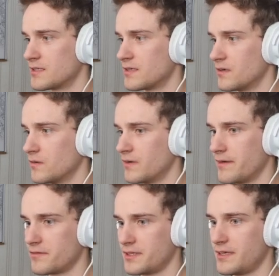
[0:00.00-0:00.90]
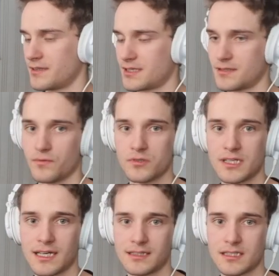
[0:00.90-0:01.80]
So everything that was
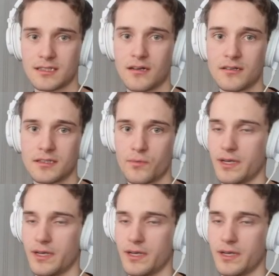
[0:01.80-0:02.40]
at the start